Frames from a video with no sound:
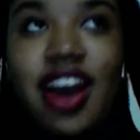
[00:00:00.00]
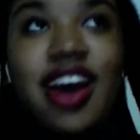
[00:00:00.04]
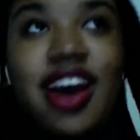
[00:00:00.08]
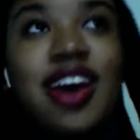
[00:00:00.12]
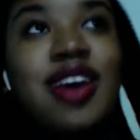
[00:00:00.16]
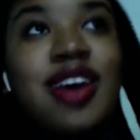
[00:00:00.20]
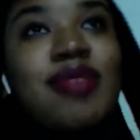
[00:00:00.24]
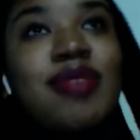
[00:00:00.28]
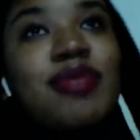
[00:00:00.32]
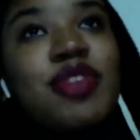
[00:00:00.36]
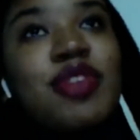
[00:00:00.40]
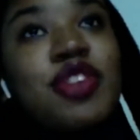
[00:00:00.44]

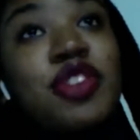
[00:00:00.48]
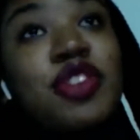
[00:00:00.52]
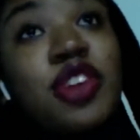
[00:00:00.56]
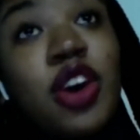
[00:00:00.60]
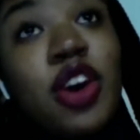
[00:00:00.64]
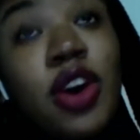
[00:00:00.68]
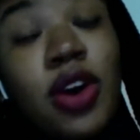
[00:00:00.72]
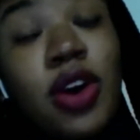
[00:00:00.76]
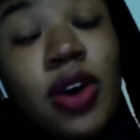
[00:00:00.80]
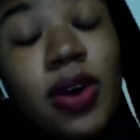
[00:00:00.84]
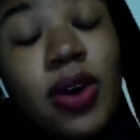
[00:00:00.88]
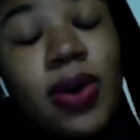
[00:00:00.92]

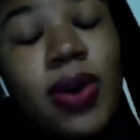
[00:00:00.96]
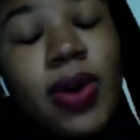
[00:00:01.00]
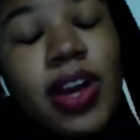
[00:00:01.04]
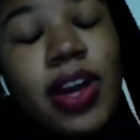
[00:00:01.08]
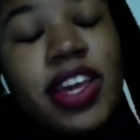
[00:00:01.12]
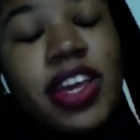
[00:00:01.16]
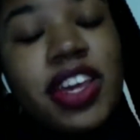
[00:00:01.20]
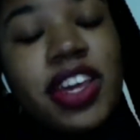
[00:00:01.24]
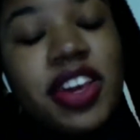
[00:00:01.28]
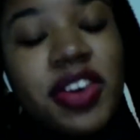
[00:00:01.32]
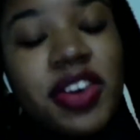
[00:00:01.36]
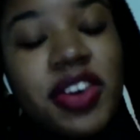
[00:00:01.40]
So a
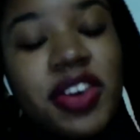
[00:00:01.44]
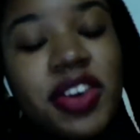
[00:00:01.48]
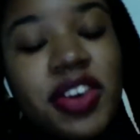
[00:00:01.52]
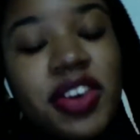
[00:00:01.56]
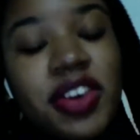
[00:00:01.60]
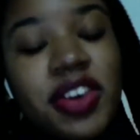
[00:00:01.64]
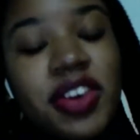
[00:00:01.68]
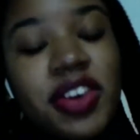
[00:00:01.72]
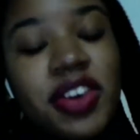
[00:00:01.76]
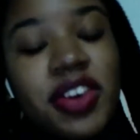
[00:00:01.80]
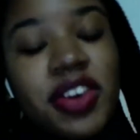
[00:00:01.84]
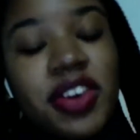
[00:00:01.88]
year
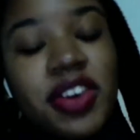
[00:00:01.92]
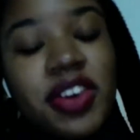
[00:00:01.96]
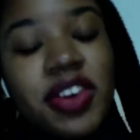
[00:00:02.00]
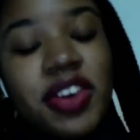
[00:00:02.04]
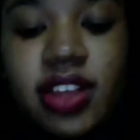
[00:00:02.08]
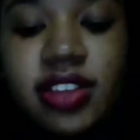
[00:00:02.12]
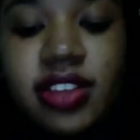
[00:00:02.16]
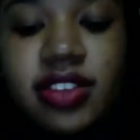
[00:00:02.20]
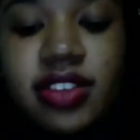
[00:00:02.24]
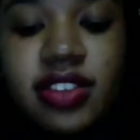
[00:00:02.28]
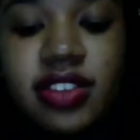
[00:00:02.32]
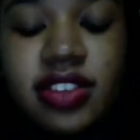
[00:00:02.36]
ago,
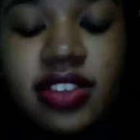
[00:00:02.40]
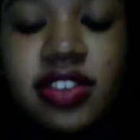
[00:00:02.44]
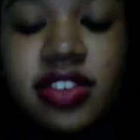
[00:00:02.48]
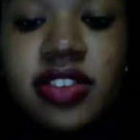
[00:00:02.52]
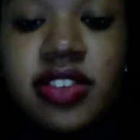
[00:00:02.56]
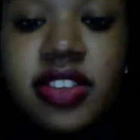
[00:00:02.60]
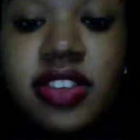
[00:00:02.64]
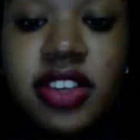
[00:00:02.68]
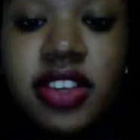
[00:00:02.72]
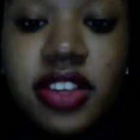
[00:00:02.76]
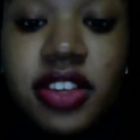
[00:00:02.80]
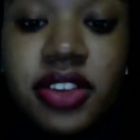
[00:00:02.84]
I
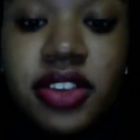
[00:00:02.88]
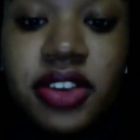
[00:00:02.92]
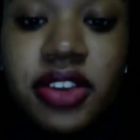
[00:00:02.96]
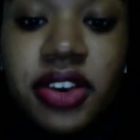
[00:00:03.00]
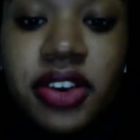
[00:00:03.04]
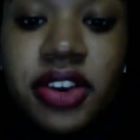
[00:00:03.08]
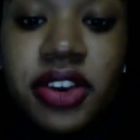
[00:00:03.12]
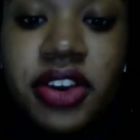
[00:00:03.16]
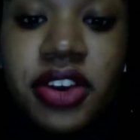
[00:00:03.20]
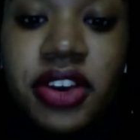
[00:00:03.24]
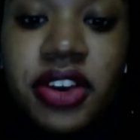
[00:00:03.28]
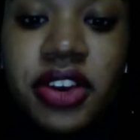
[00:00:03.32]
was a
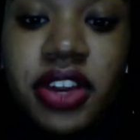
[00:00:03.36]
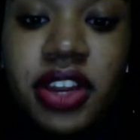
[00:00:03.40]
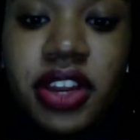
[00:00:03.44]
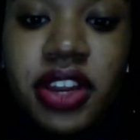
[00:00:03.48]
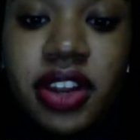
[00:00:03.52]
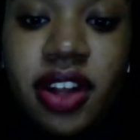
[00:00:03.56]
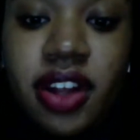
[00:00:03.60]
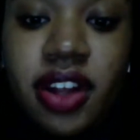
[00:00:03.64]
senior in